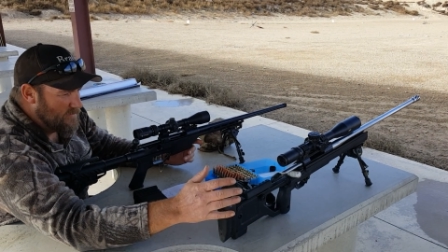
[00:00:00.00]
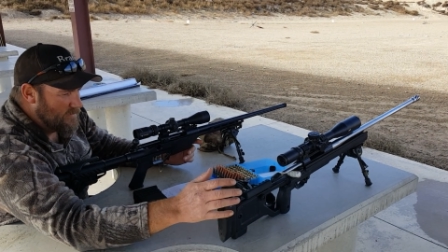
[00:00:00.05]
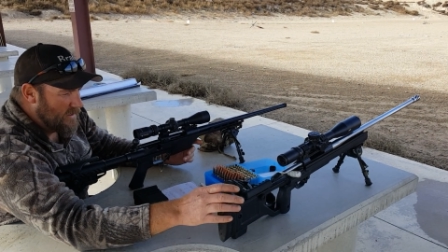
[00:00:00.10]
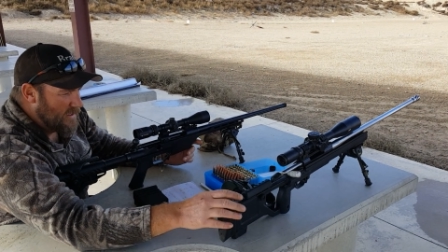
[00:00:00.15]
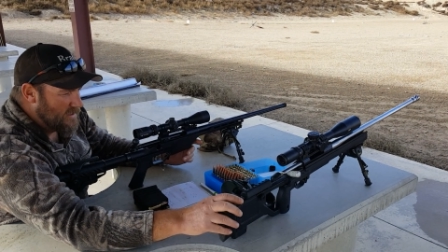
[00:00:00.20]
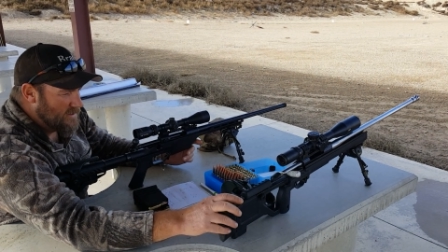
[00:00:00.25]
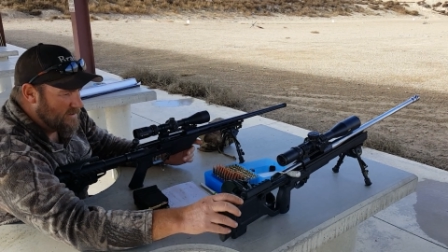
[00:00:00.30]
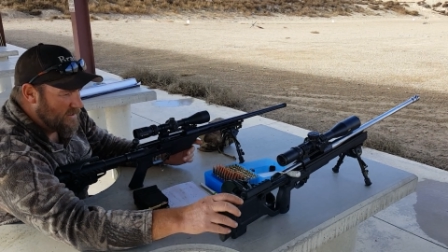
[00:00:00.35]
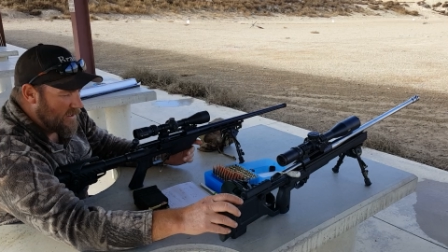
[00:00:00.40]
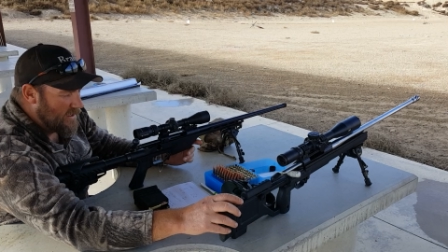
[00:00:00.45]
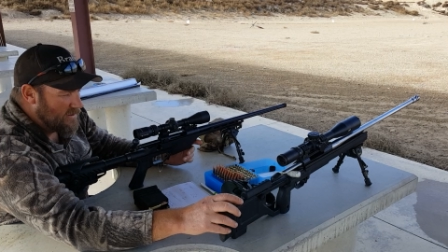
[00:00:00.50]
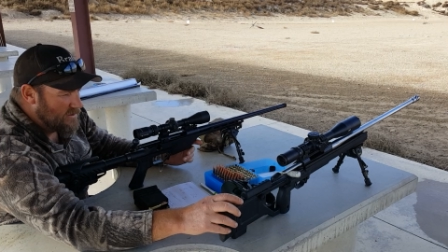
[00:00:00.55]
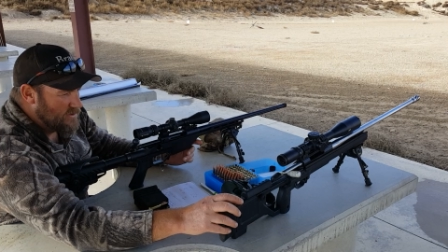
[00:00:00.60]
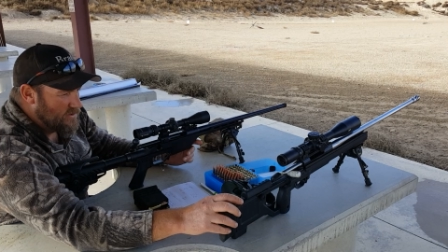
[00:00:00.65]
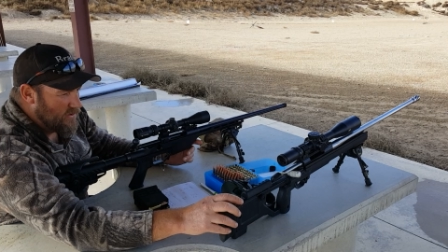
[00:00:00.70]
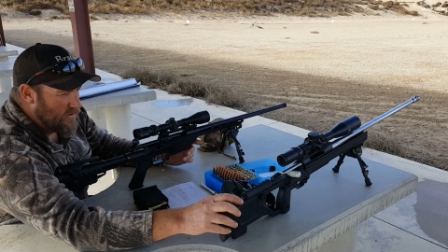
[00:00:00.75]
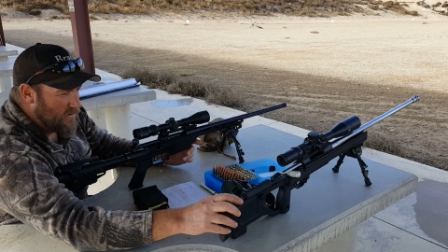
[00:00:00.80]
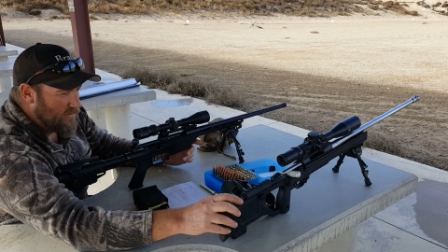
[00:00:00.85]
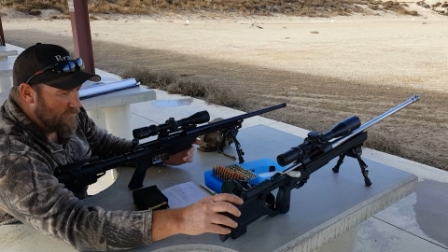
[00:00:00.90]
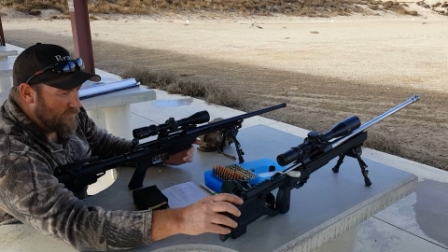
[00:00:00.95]
but I just thought I'd
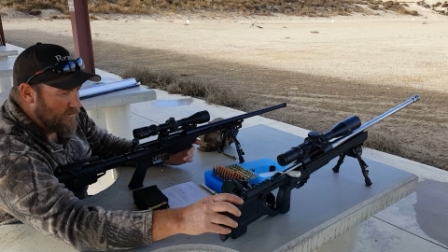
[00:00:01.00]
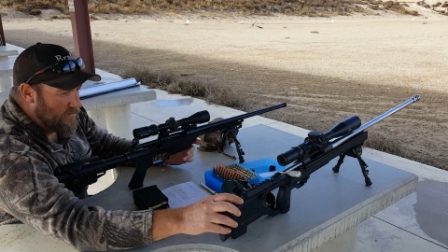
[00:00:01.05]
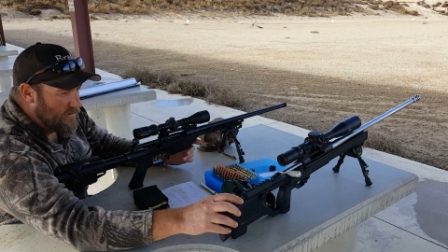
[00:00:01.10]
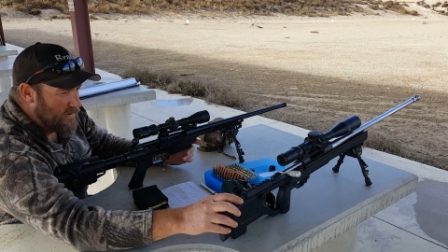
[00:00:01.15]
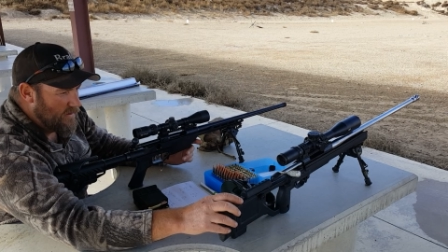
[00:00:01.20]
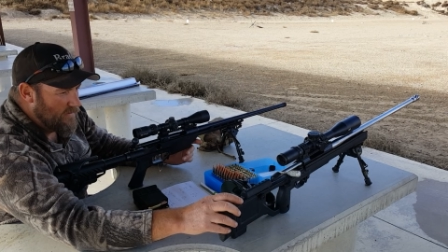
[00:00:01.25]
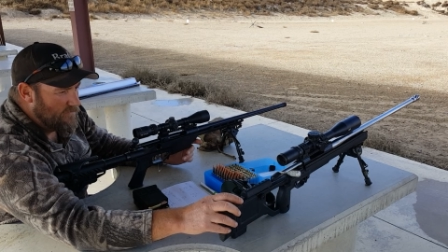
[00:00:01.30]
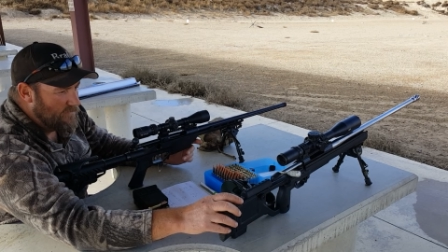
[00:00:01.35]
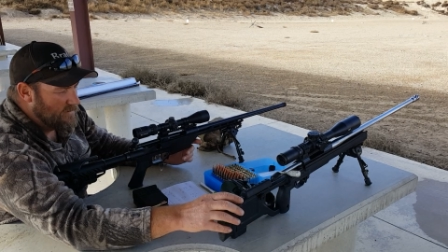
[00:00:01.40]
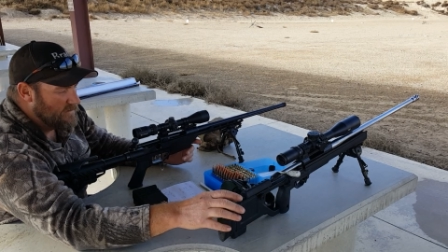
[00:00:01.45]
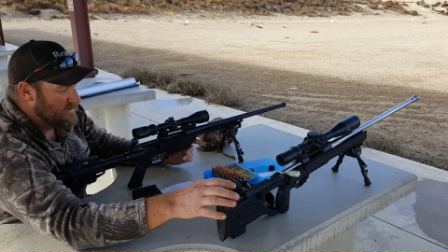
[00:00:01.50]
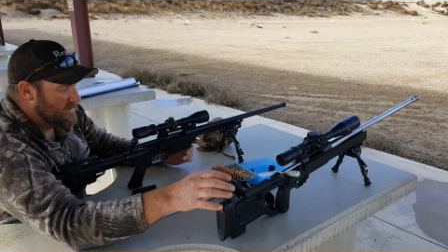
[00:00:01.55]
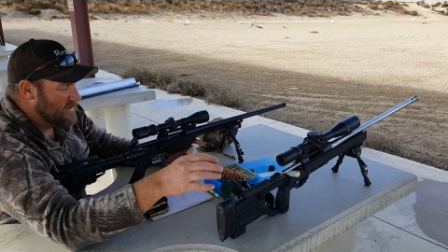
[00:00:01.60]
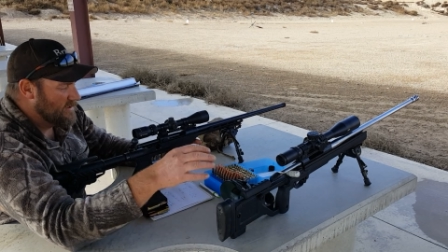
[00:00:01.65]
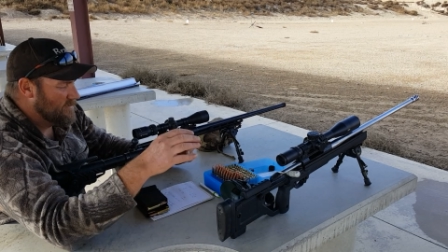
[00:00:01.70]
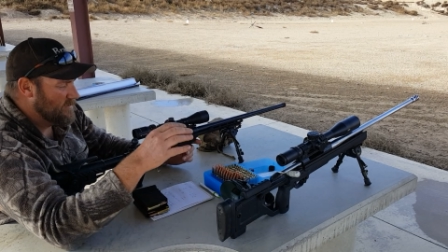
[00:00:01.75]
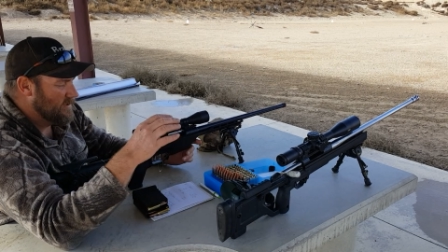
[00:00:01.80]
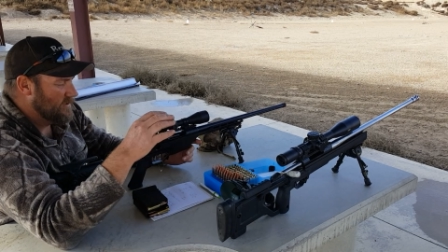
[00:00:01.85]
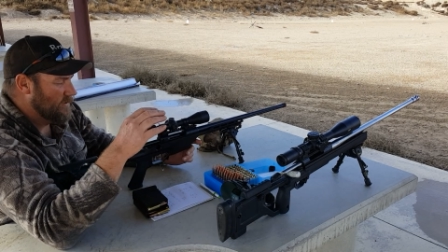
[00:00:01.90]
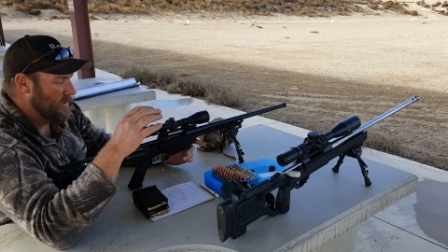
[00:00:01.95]
show you a few differences
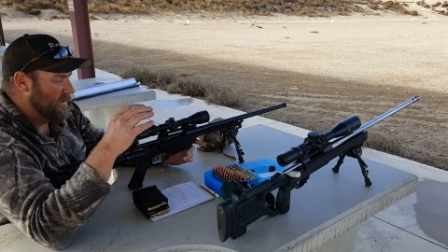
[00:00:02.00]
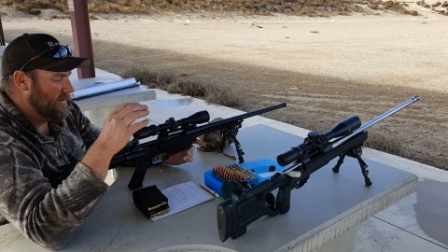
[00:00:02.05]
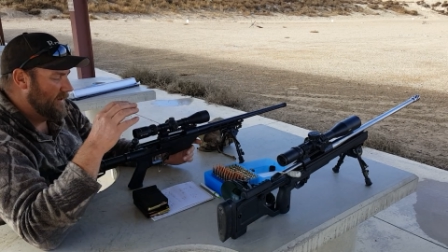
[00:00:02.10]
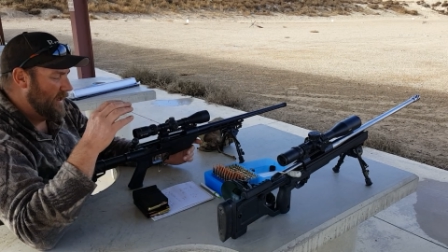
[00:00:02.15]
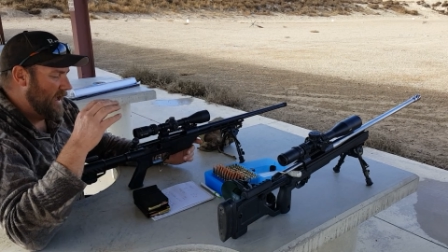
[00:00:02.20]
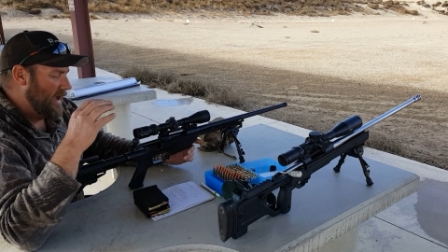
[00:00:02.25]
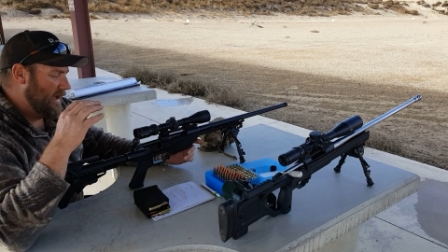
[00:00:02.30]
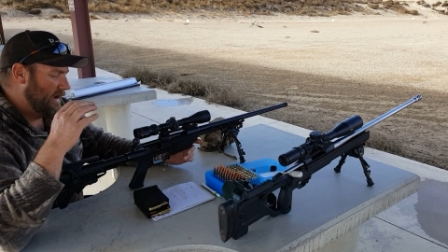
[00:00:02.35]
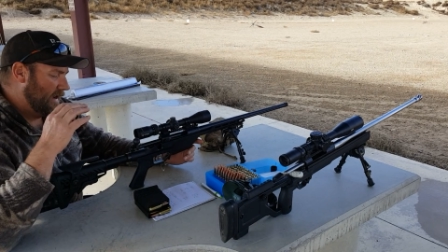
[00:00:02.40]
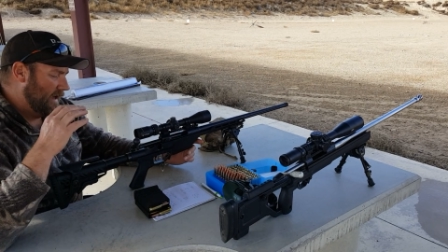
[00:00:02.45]
between that